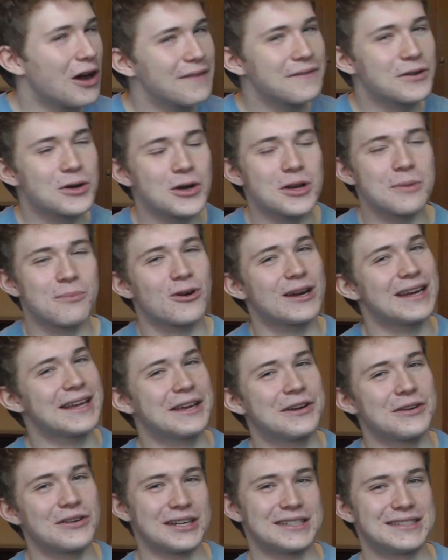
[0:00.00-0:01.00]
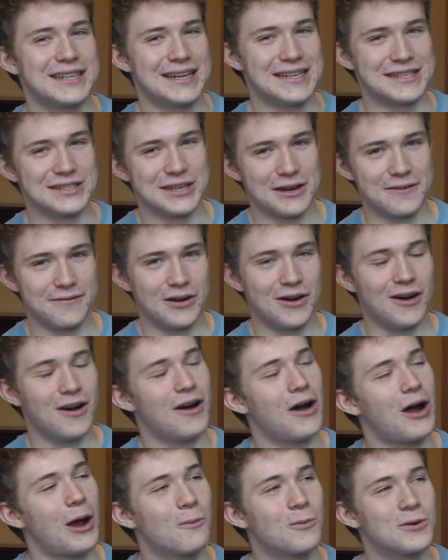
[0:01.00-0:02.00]
I've got a pretty good idea so
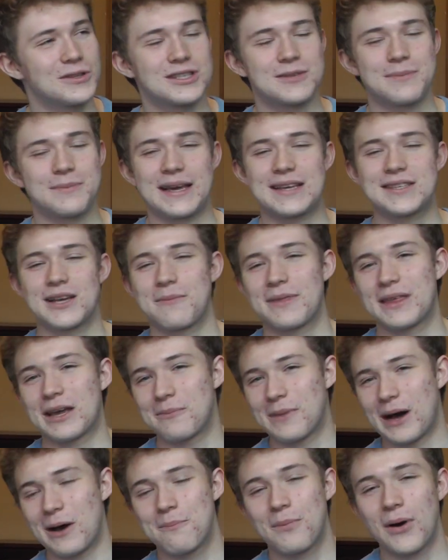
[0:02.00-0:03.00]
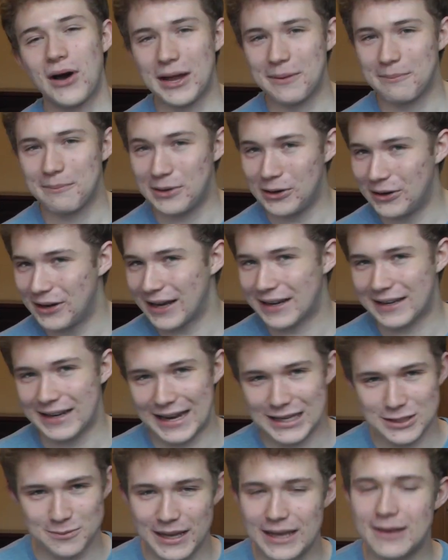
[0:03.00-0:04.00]
far. I want to make something about Bayern Munich
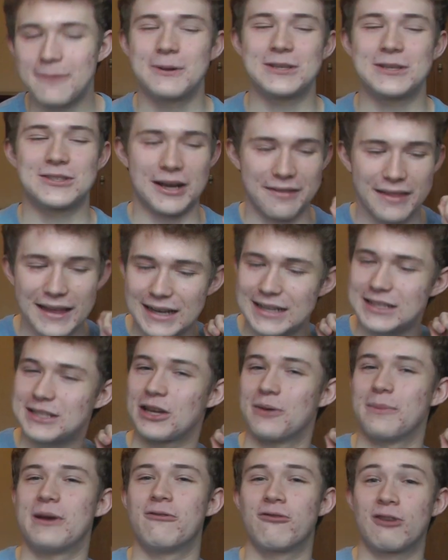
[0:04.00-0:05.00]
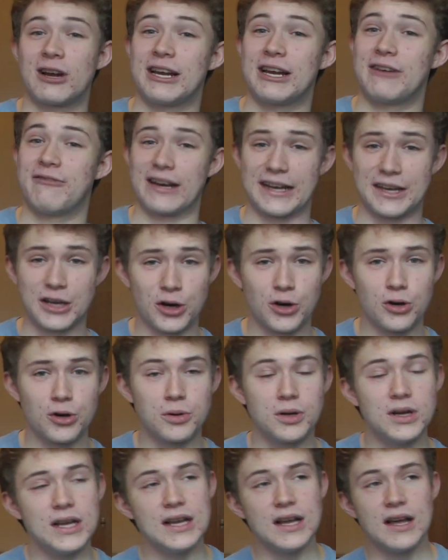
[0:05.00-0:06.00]
next week, which I think is going to be really, really
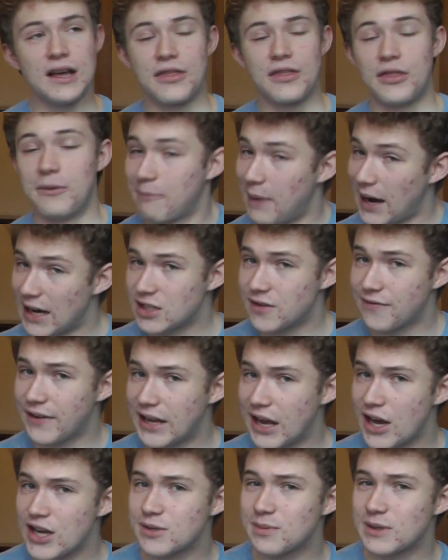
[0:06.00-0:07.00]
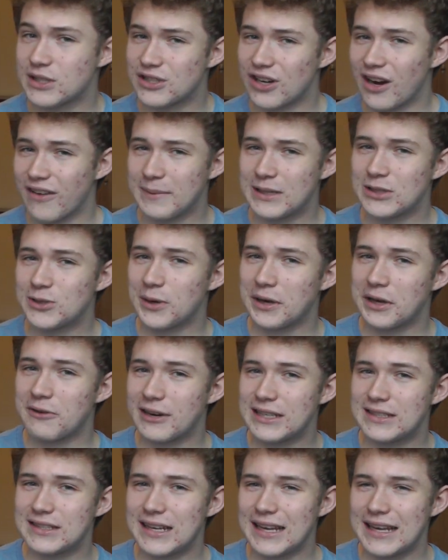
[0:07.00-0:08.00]
cool. The match videos, which I've been doing
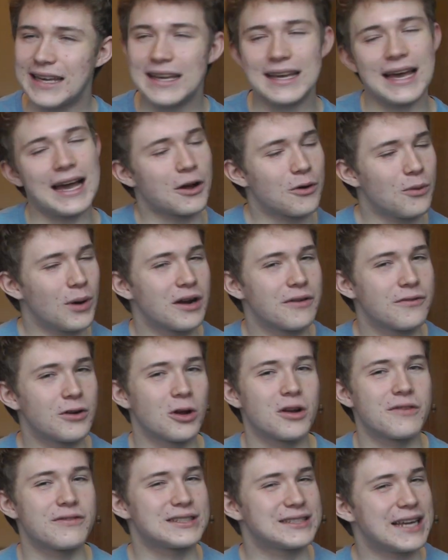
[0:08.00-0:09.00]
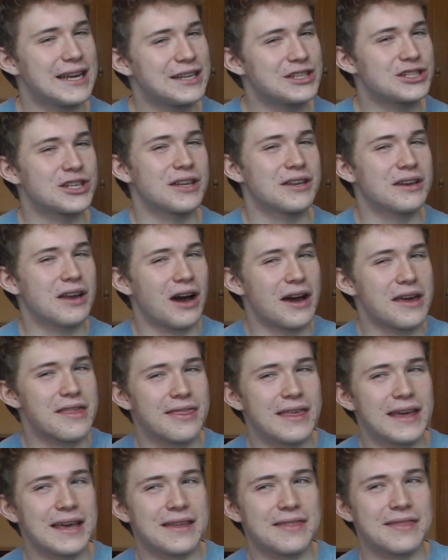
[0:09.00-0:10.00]
recently, get quite a lot of attention. I
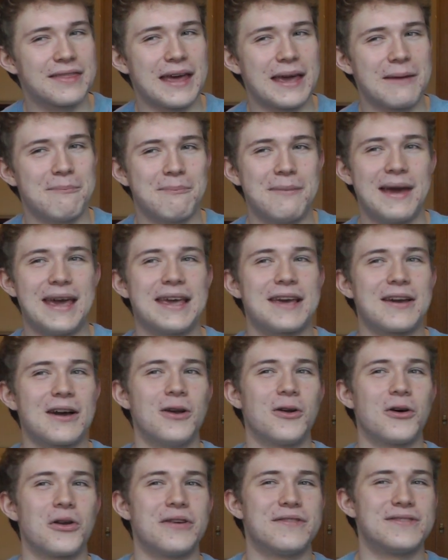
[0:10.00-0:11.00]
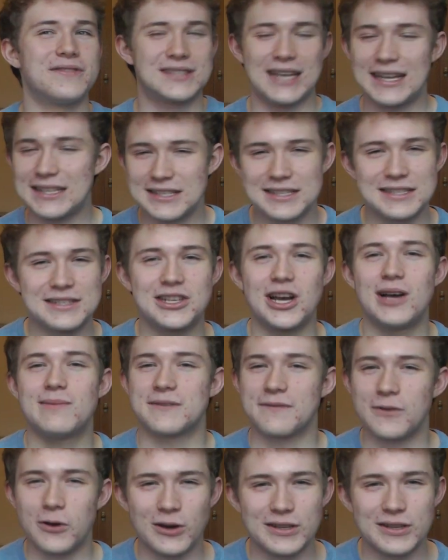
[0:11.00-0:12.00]
think they make a lot of sense in
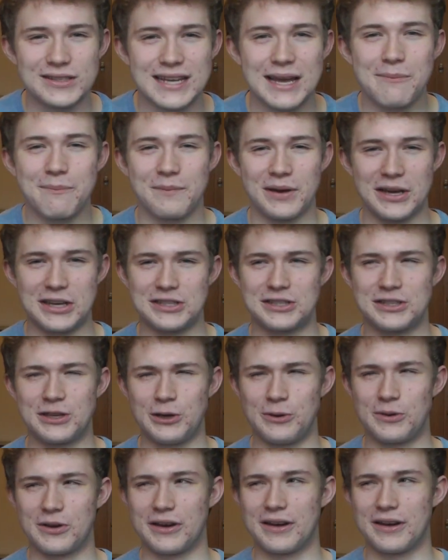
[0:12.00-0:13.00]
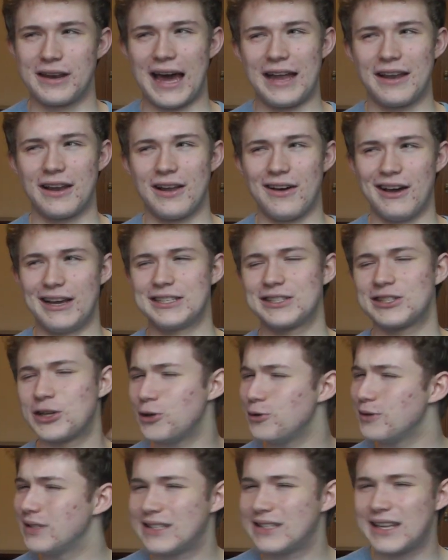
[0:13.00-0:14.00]
terms of content, because you can analyse
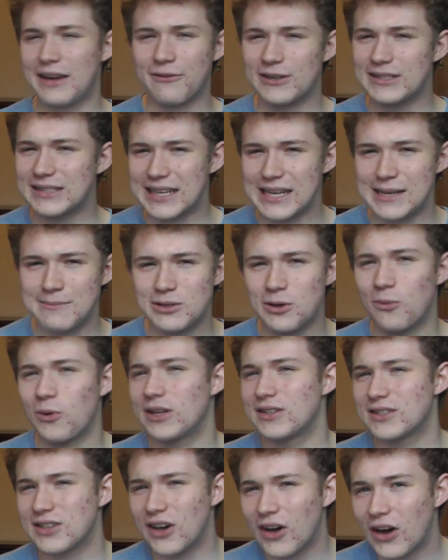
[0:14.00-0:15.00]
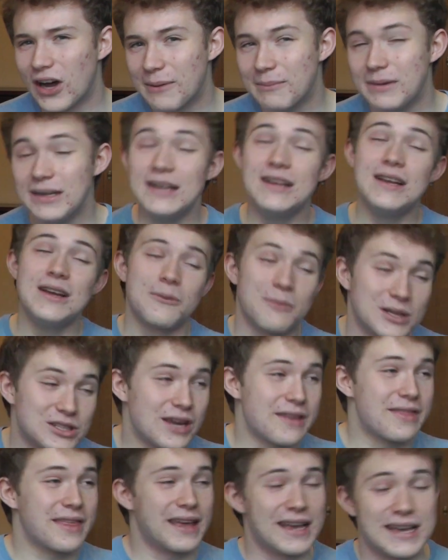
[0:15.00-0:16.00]
2 different teams at one time, which
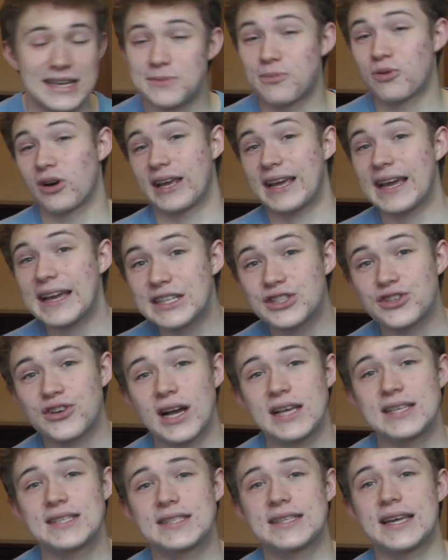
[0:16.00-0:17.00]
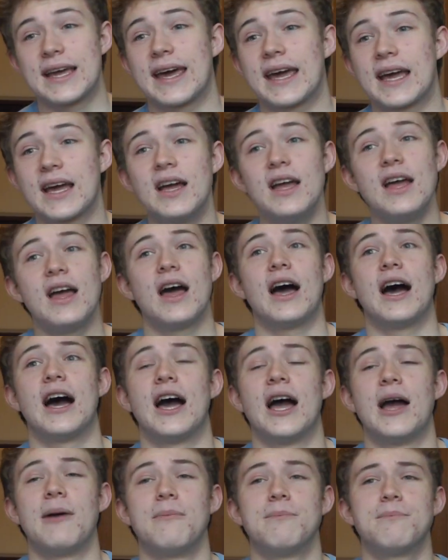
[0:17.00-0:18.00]
I think is pretty interesting.
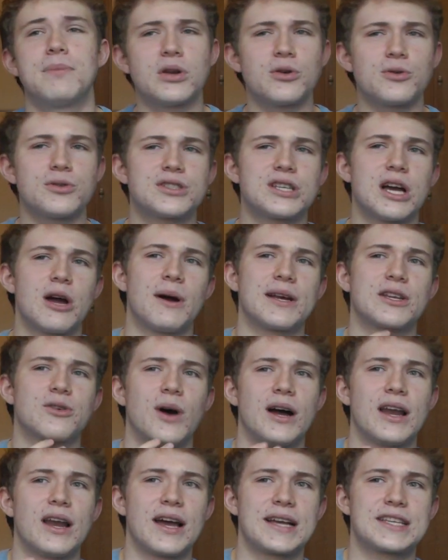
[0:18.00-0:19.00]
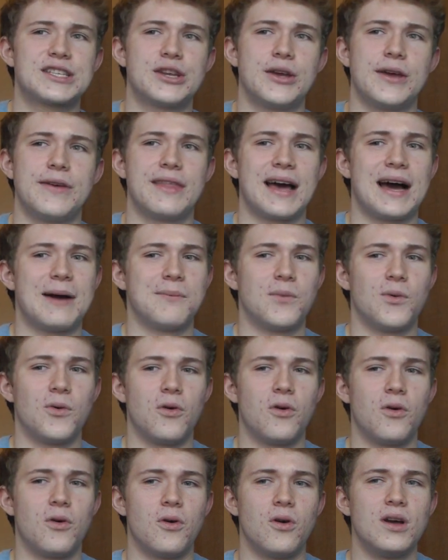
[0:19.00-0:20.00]
But also I'd quite like to do that
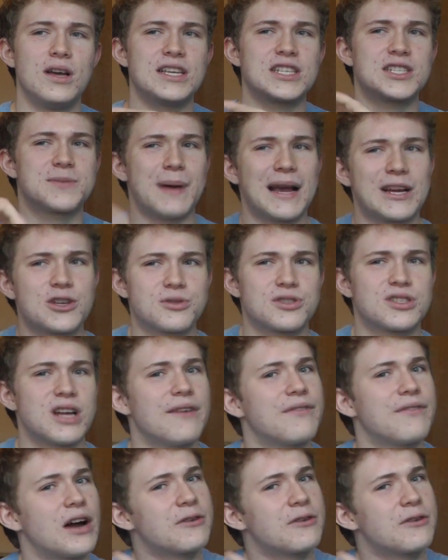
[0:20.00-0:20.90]
more special stuff.